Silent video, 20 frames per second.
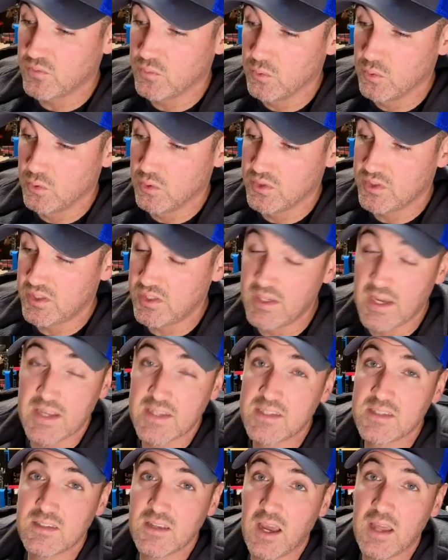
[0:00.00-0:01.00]
for rules,
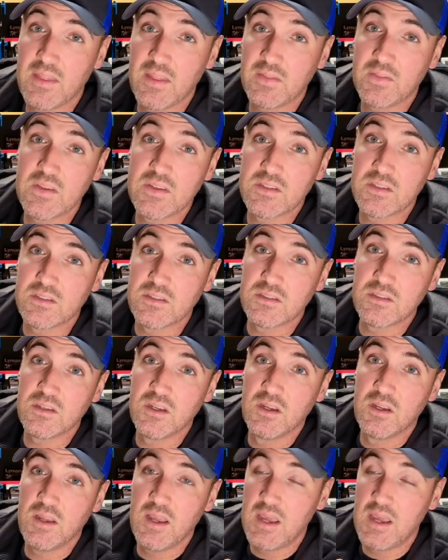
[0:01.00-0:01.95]
yes, I think this is,